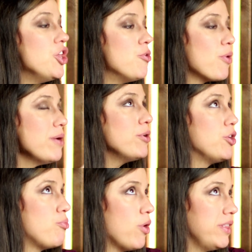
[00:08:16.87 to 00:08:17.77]
you bring up a
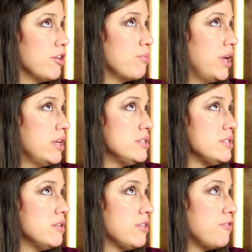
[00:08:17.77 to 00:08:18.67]
good point there
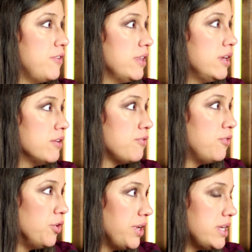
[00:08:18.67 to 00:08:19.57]
because the feeling of
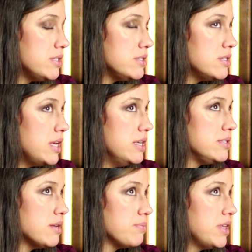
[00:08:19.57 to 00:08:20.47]
fullness is
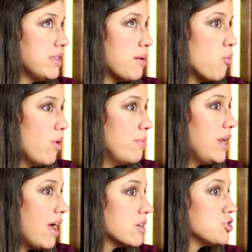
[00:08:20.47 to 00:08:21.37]
something that
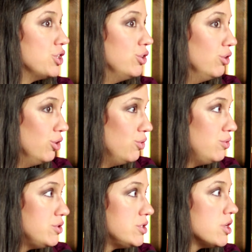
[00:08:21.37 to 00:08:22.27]
women actually lose.